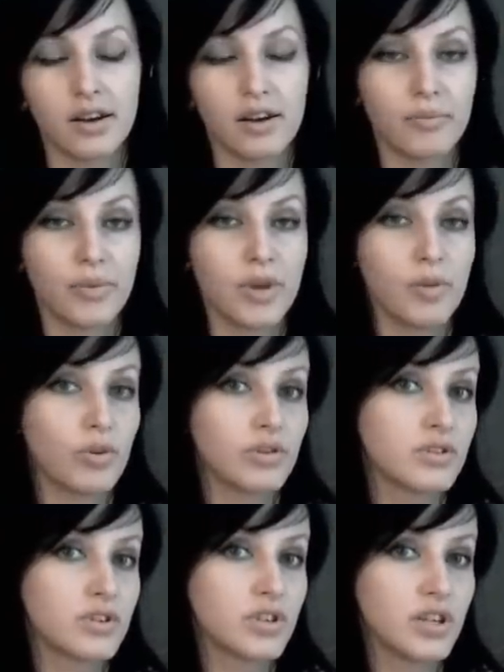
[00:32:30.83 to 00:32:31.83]
people
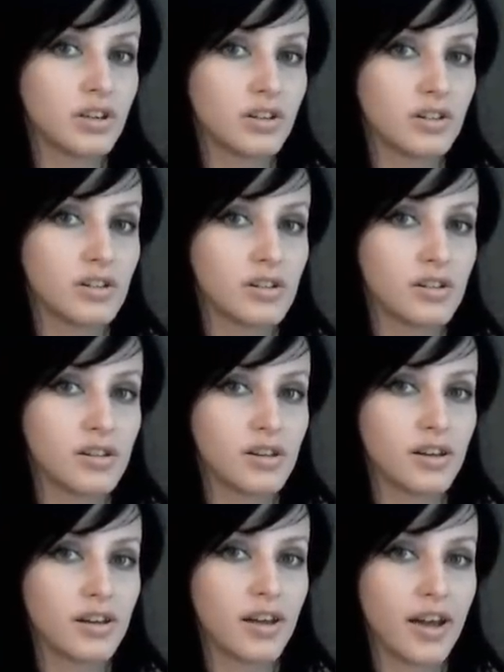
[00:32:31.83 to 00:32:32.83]
still
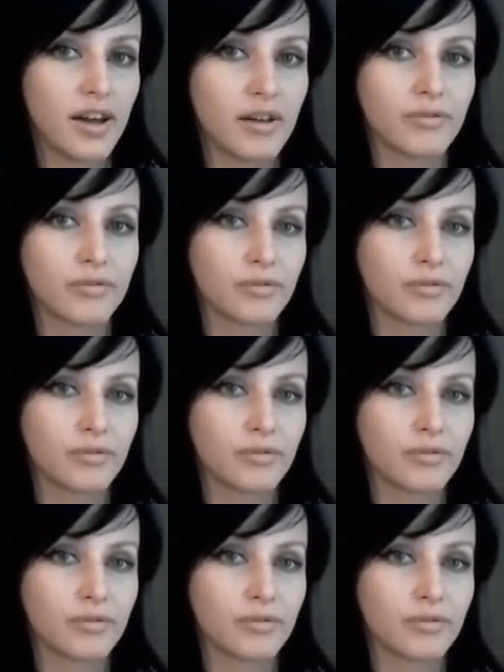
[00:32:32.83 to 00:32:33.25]
have,